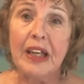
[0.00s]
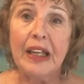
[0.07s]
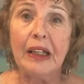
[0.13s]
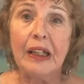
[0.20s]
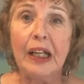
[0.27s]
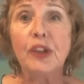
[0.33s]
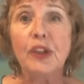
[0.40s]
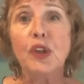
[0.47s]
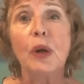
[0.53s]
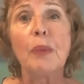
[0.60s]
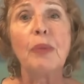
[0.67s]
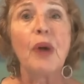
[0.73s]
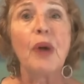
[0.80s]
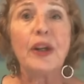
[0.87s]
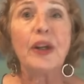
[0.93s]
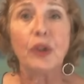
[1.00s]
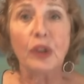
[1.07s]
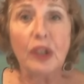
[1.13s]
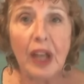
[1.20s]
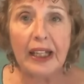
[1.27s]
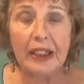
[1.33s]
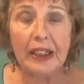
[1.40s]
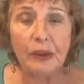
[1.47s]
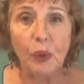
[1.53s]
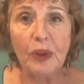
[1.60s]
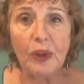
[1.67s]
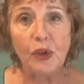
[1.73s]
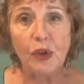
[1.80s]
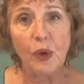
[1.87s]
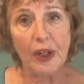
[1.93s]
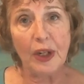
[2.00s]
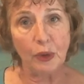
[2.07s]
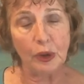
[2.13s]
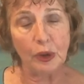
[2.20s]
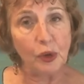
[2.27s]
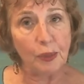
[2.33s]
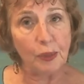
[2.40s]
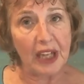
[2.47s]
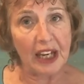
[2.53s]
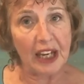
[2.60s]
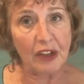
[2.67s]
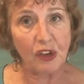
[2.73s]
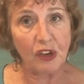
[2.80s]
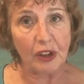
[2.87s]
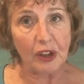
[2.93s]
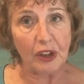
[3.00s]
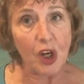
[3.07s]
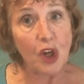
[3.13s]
under a brighter light with greater illumination.